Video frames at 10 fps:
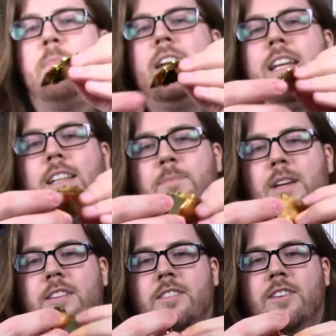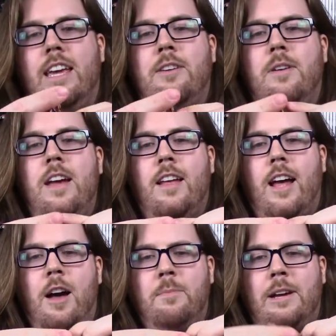money clip there. So again,
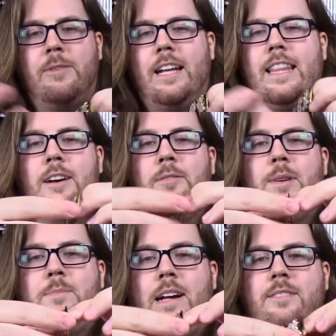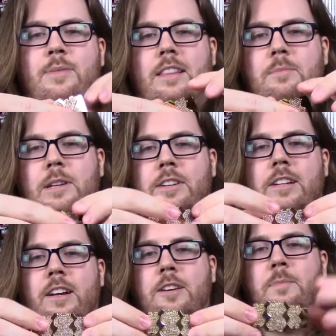like we got that one box, we had the $1
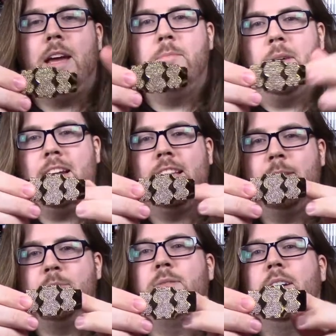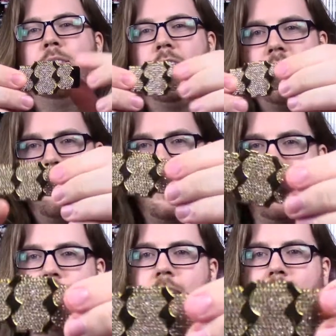Million Man money clip, so we have another
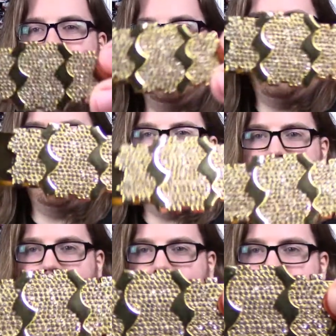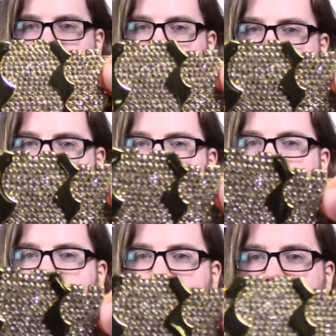thing fitting along with it there. So we have the,
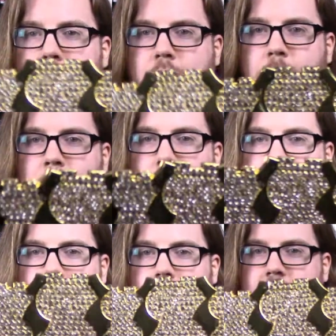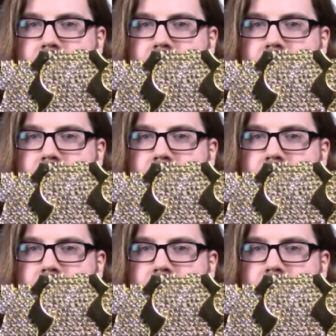you know, dollar